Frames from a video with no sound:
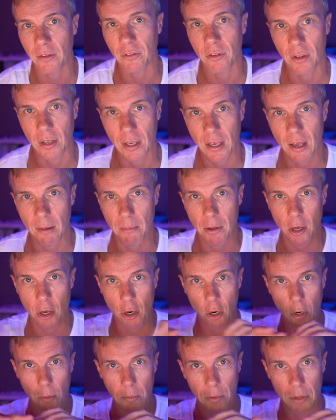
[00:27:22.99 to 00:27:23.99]
So they come
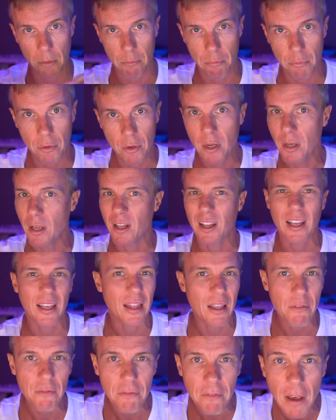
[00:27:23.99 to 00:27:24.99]
home and
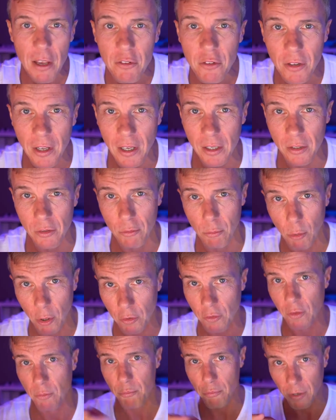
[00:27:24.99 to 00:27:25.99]
they're fascinating to
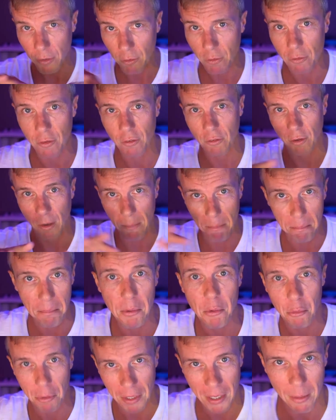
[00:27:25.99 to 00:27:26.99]
watch. The printer's just like
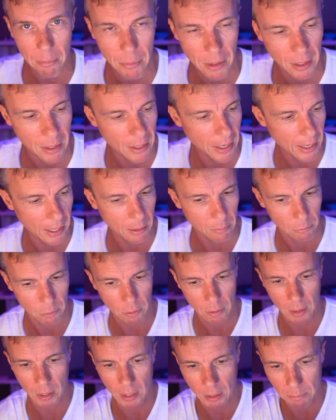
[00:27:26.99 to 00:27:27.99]
building up their names
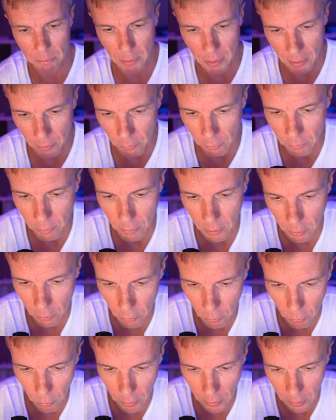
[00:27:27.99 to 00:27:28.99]
on the heat bed or something
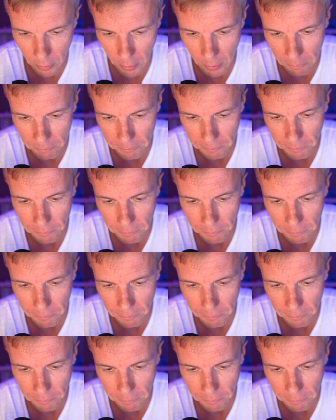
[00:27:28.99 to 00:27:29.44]
cool like that.